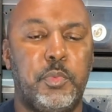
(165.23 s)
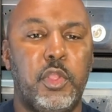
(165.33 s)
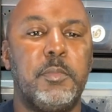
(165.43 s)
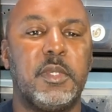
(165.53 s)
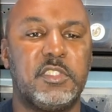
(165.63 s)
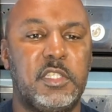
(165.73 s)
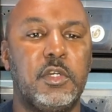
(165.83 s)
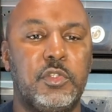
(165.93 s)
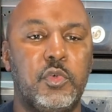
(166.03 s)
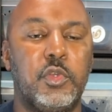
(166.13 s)
pretty much
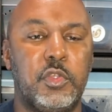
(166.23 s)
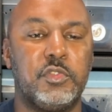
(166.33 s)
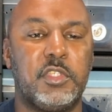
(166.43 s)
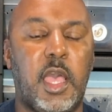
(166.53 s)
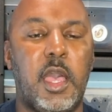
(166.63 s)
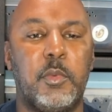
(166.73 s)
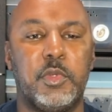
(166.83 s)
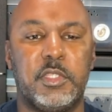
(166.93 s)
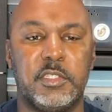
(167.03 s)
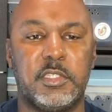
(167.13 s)
still doing your job
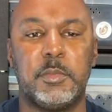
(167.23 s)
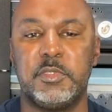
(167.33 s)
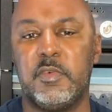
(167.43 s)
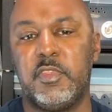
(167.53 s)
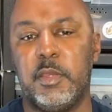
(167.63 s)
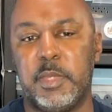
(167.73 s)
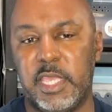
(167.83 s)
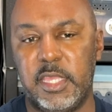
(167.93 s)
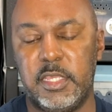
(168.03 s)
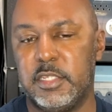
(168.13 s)
with the exception of them
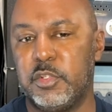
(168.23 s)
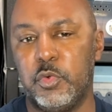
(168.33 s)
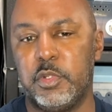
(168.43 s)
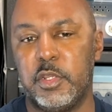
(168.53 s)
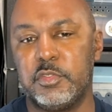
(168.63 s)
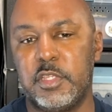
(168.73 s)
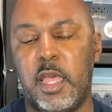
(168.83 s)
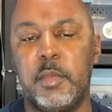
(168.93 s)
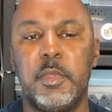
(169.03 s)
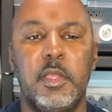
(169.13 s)
eating and doing their
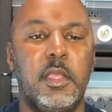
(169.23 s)
job.